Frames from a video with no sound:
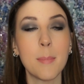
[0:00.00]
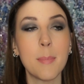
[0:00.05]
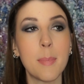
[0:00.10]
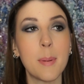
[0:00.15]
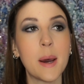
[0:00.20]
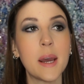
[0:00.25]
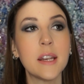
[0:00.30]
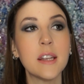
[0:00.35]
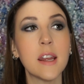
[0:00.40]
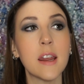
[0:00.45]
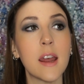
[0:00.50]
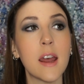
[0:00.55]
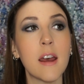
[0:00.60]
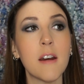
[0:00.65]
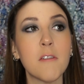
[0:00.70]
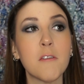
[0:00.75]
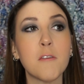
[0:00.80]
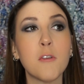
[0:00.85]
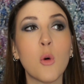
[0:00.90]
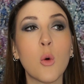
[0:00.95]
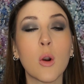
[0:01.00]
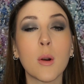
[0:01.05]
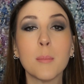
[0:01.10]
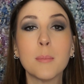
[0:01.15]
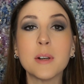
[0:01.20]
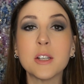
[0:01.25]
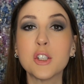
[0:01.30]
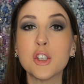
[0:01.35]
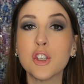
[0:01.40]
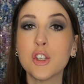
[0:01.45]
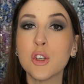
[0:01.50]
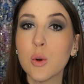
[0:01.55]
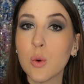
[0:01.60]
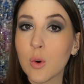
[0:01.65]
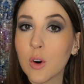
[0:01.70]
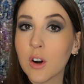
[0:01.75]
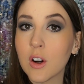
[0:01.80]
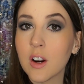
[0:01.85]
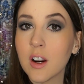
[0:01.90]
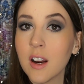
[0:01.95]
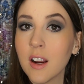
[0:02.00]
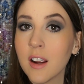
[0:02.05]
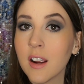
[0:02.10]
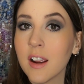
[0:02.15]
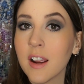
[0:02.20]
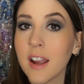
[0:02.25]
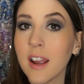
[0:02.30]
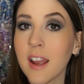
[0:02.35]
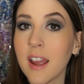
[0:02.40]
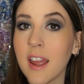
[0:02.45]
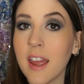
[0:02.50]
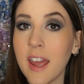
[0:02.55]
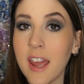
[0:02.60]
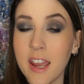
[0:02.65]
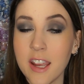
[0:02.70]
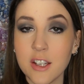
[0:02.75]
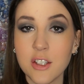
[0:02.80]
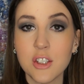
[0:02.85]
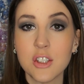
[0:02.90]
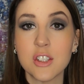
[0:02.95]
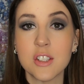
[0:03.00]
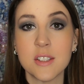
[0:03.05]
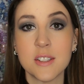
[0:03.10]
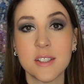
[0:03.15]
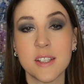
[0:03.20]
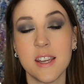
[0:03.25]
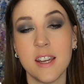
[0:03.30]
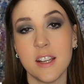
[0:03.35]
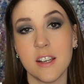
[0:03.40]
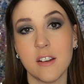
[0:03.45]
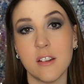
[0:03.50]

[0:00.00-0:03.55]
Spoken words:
but for mature aged skin.